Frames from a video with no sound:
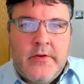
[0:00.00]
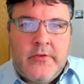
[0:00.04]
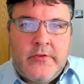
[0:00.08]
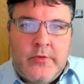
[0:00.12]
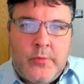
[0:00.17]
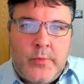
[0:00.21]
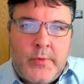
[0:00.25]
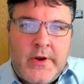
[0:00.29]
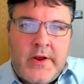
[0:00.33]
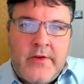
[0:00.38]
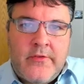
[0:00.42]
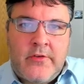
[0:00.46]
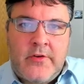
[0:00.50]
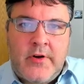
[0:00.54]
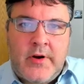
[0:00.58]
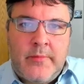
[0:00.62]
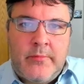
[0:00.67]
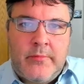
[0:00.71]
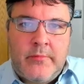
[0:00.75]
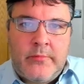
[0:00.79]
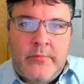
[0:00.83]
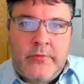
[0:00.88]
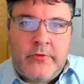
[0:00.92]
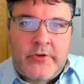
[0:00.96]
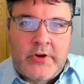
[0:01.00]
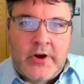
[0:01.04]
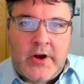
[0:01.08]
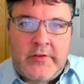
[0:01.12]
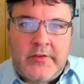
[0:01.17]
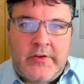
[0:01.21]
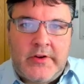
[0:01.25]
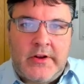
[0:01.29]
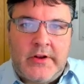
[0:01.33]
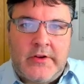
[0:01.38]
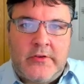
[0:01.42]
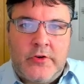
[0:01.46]
So whenever I'm
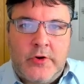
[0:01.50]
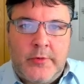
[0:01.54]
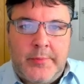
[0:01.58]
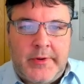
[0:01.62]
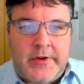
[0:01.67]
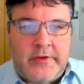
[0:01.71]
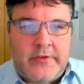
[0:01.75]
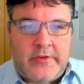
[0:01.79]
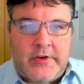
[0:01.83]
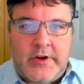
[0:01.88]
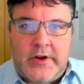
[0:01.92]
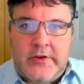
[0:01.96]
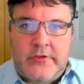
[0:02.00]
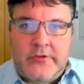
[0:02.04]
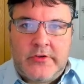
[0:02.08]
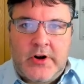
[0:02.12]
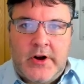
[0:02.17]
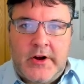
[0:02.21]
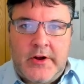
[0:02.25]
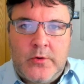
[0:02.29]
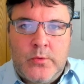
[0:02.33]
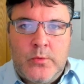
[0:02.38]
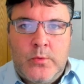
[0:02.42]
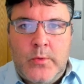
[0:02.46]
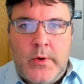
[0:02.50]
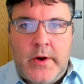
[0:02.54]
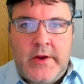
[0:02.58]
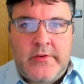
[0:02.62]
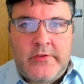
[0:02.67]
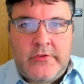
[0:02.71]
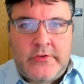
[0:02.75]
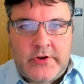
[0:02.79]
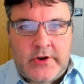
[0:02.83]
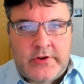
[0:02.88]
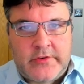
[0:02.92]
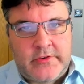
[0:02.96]
starting a topic search, I
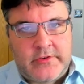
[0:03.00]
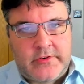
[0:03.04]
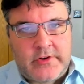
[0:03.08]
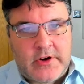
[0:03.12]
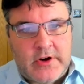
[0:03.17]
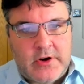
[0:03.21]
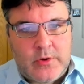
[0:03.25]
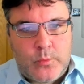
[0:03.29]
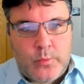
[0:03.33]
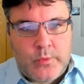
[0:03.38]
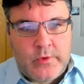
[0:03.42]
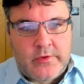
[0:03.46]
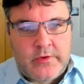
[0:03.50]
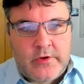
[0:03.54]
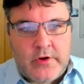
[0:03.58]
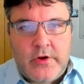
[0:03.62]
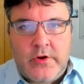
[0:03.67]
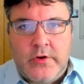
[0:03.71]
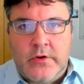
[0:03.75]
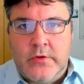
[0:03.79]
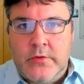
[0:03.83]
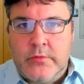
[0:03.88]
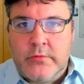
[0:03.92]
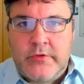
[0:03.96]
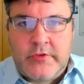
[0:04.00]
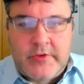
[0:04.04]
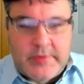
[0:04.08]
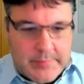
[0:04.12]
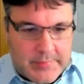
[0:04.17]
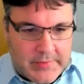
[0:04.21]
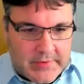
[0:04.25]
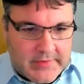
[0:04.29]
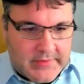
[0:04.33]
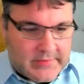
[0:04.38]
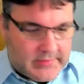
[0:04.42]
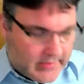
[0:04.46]
always just start with Google,
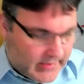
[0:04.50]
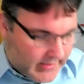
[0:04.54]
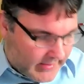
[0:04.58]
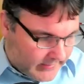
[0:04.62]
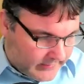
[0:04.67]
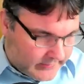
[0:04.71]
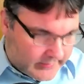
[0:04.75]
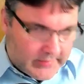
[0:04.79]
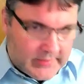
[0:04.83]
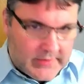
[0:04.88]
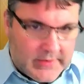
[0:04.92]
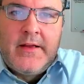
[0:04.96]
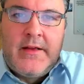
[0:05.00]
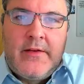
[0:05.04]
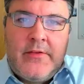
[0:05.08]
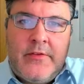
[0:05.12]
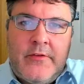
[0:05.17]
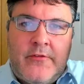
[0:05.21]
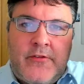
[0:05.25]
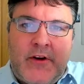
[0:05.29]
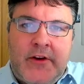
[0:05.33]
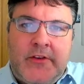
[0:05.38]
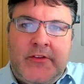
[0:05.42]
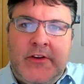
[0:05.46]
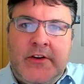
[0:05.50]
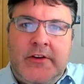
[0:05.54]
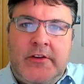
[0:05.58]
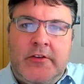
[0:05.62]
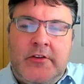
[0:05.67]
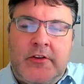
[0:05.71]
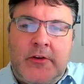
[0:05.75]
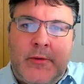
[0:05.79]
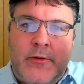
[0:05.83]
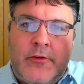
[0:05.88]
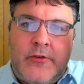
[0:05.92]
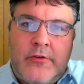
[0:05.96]
simple as that. The first thing to
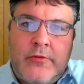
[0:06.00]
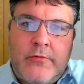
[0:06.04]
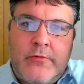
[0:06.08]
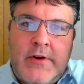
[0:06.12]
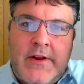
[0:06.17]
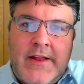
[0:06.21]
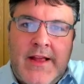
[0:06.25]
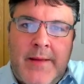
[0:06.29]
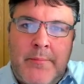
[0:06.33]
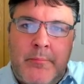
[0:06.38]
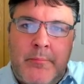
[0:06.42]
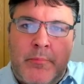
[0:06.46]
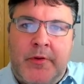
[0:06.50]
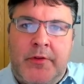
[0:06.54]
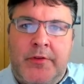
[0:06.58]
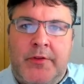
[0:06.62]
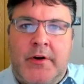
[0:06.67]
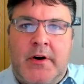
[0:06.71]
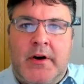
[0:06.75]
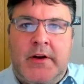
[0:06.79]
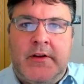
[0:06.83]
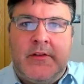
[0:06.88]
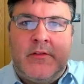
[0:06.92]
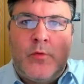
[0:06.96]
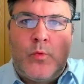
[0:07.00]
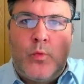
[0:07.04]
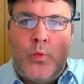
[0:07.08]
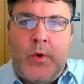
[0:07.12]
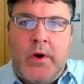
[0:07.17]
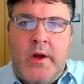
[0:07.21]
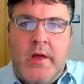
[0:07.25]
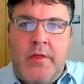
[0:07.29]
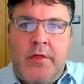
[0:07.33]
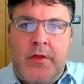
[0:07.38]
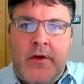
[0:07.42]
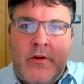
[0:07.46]
do is to really empathize
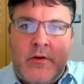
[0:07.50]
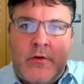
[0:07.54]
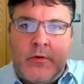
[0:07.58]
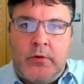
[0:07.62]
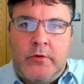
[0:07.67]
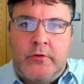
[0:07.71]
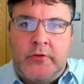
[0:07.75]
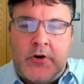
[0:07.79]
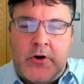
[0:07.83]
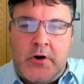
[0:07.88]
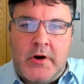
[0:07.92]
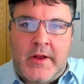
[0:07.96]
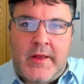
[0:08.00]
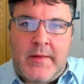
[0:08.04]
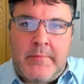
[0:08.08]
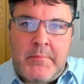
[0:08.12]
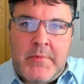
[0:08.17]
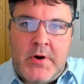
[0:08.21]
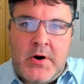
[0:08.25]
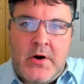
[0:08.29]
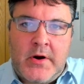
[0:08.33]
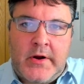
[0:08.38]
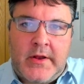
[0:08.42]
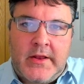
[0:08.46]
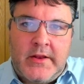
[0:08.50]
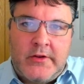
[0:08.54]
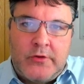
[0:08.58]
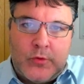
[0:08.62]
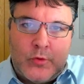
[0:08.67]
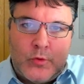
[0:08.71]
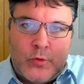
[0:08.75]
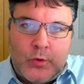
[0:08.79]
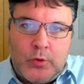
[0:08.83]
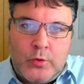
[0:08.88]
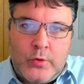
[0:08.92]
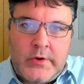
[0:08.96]
with your target market,
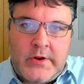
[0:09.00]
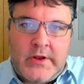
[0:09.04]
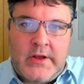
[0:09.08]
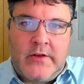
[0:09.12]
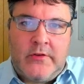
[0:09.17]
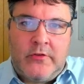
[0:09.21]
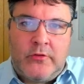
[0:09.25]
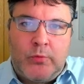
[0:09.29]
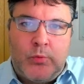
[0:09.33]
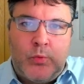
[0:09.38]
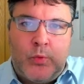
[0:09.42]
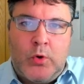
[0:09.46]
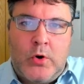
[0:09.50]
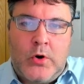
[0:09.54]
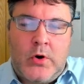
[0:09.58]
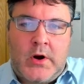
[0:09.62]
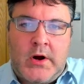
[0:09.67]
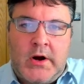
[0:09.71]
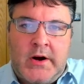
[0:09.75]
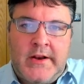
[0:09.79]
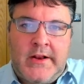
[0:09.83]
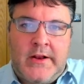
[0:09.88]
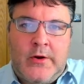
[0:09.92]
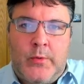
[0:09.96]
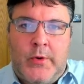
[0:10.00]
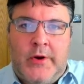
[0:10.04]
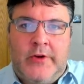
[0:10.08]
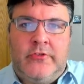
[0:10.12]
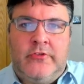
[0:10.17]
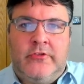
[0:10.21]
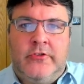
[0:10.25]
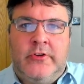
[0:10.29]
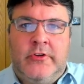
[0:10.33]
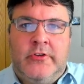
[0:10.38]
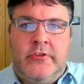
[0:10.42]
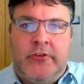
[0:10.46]
your audience. What kind of
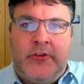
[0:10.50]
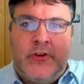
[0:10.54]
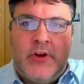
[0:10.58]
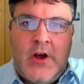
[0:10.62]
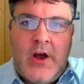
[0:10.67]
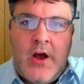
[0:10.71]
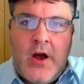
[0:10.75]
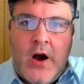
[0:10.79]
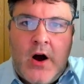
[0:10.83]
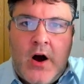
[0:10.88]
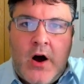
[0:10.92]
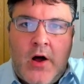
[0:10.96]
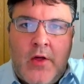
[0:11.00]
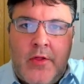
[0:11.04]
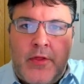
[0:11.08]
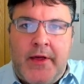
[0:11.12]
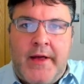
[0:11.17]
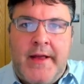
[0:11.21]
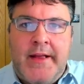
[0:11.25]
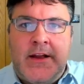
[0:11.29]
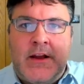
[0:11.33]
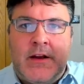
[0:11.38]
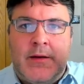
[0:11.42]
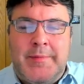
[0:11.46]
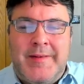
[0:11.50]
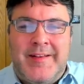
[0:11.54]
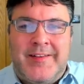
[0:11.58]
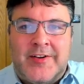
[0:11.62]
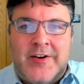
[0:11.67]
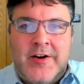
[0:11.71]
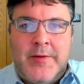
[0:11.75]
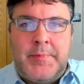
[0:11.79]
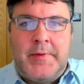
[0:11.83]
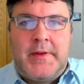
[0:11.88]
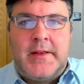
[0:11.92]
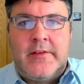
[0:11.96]
questions are they going to be
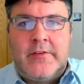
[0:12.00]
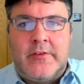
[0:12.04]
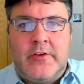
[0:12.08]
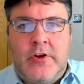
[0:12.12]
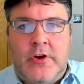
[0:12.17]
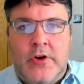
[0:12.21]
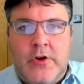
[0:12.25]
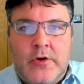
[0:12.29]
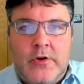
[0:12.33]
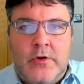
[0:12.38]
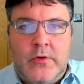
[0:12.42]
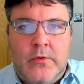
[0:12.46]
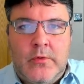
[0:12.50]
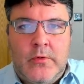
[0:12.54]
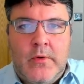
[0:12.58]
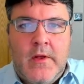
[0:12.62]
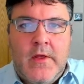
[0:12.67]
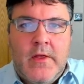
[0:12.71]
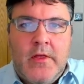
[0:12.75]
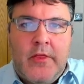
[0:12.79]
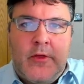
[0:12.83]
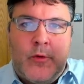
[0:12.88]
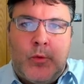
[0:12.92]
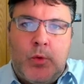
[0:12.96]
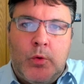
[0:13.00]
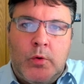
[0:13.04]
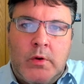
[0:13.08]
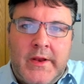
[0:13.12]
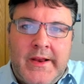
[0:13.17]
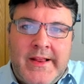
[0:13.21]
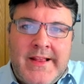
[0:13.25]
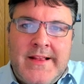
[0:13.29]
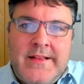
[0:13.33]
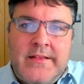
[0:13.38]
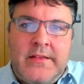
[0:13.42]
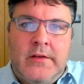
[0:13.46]
typing into Google that will
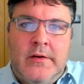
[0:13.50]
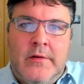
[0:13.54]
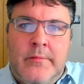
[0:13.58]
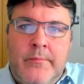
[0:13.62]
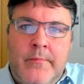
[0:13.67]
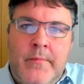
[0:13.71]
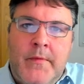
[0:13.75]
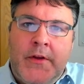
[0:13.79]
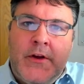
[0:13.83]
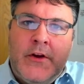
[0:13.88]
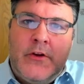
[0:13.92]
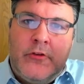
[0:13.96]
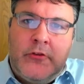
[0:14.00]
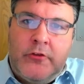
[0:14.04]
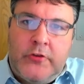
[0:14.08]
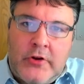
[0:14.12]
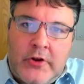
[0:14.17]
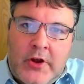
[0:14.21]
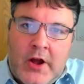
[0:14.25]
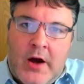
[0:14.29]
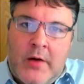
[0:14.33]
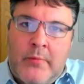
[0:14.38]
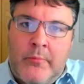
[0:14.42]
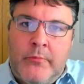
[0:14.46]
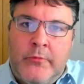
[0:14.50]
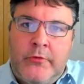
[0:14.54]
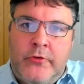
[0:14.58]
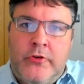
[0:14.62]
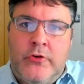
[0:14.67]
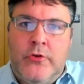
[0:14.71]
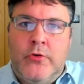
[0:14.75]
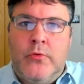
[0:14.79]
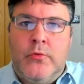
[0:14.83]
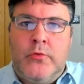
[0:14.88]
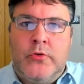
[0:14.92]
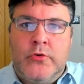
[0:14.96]
lead them to come
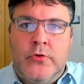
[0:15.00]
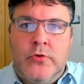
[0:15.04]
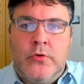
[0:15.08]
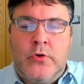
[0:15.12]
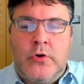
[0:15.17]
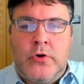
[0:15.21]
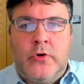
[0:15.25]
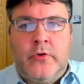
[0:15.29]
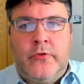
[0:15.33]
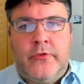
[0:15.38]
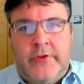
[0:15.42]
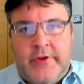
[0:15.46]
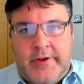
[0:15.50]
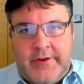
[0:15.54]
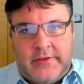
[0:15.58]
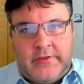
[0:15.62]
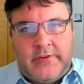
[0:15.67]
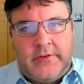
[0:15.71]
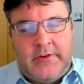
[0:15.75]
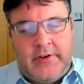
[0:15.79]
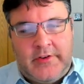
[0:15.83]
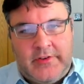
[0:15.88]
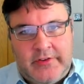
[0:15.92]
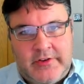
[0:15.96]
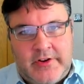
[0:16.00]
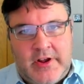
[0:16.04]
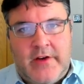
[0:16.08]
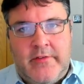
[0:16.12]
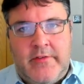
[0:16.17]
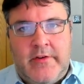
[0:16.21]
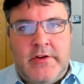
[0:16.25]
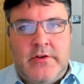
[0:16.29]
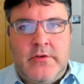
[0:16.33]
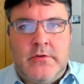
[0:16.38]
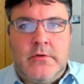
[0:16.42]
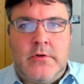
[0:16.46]
to your content, to
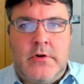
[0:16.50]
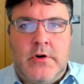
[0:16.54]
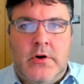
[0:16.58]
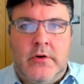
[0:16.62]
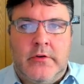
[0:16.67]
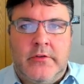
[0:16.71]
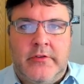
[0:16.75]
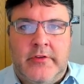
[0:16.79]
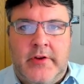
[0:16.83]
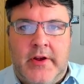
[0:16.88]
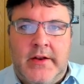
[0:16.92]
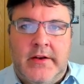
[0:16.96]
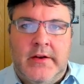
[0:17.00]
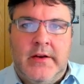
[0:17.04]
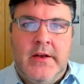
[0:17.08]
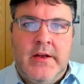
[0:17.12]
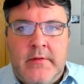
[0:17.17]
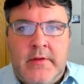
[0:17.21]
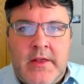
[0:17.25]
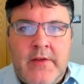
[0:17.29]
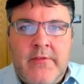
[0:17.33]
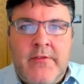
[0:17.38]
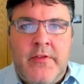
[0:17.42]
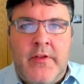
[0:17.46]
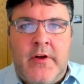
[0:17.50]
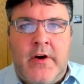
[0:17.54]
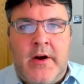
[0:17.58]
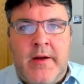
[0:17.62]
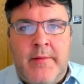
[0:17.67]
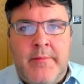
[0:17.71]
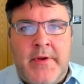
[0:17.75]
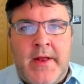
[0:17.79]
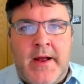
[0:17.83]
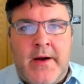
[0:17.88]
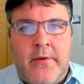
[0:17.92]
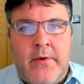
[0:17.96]
discover your content? Given that
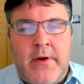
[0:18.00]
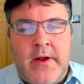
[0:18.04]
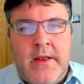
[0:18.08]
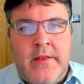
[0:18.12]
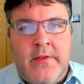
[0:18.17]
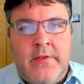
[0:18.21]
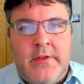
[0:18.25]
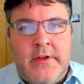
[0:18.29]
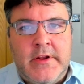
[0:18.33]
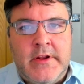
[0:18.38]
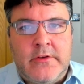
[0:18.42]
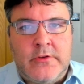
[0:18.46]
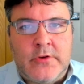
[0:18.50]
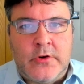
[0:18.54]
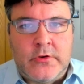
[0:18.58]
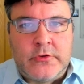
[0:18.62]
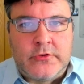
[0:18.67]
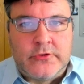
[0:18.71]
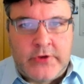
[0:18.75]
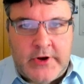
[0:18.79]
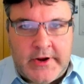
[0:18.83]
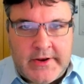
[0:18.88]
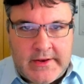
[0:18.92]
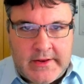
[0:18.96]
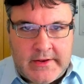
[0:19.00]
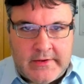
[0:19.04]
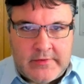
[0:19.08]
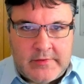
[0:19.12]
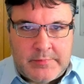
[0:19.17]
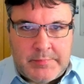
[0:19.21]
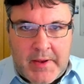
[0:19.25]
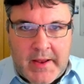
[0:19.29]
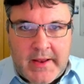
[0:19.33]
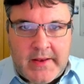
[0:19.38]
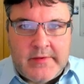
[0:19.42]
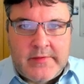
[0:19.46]
I'm now in the dog training
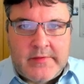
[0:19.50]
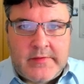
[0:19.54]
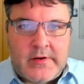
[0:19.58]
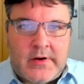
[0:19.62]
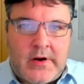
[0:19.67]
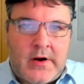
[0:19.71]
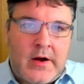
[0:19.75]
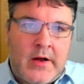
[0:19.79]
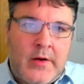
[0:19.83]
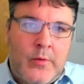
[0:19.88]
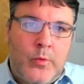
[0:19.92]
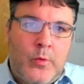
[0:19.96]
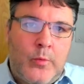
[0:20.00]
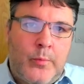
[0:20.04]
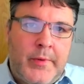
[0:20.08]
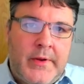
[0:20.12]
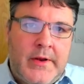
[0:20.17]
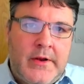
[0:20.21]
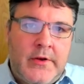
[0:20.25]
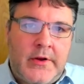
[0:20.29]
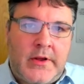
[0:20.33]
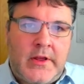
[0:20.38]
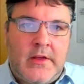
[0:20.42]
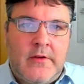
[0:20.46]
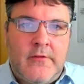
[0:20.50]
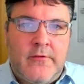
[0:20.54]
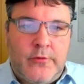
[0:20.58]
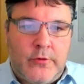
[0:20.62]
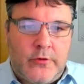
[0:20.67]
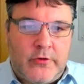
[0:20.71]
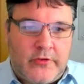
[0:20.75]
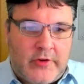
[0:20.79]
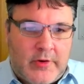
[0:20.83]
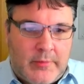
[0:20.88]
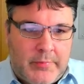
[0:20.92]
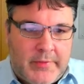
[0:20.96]
space, I will be looking for
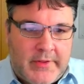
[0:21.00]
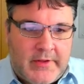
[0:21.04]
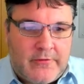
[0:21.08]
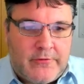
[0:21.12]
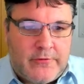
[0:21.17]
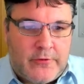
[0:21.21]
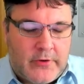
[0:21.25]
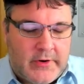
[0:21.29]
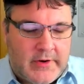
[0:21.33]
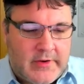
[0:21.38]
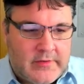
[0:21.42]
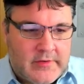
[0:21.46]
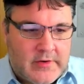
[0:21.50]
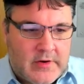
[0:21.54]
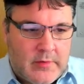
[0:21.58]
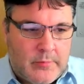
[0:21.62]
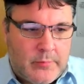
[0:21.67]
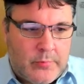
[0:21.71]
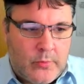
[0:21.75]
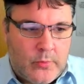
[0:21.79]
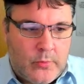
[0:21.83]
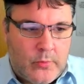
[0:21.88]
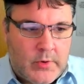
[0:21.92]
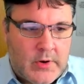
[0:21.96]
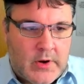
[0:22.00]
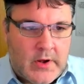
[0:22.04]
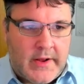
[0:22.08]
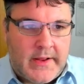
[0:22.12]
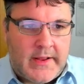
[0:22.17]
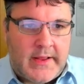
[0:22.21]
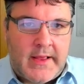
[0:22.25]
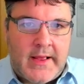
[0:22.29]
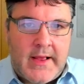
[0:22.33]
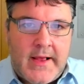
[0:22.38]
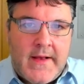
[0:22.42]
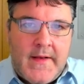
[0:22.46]
something, for example,
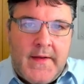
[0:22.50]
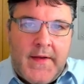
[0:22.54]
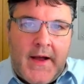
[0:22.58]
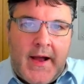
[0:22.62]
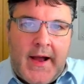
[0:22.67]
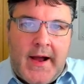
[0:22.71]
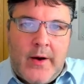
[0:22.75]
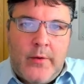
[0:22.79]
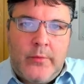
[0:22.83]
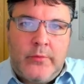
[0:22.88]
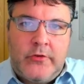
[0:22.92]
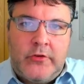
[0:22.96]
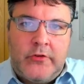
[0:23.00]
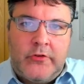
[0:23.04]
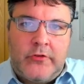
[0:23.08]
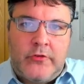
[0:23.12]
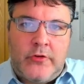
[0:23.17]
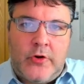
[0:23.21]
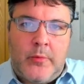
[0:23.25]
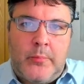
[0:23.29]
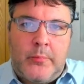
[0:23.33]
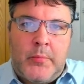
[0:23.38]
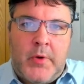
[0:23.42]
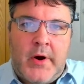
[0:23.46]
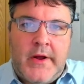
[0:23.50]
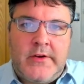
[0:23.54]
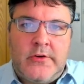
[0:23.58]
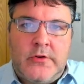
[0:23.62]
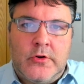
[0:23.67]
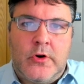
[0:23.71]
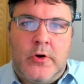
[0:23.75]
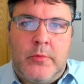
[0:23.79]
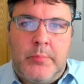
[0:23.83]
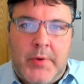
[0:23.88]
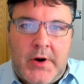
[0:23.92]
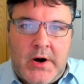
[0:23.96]
like how to stop my
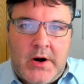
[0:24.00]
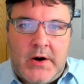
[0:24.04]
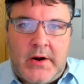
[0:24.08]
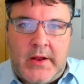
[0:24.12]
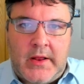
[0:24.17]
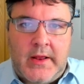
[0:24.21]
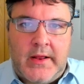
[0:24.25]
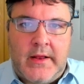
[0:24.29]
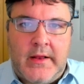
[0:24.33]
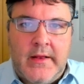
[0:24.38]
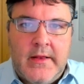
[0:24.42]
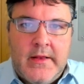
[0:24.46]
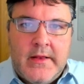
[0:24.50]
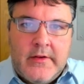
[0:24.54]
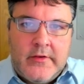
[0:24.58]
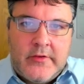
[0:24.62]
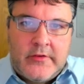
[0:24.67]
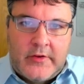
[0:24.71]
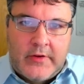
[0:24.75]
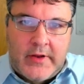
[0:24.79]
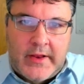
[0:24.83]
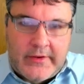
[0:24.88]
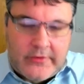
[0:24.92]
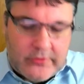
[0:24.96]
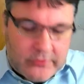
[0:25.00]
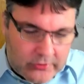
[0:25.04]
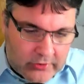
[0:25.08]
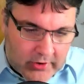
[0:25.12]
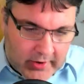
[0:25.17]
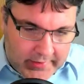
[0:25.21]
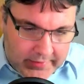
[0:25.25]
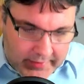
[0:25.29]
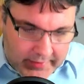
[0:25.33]
dog barking. So let's try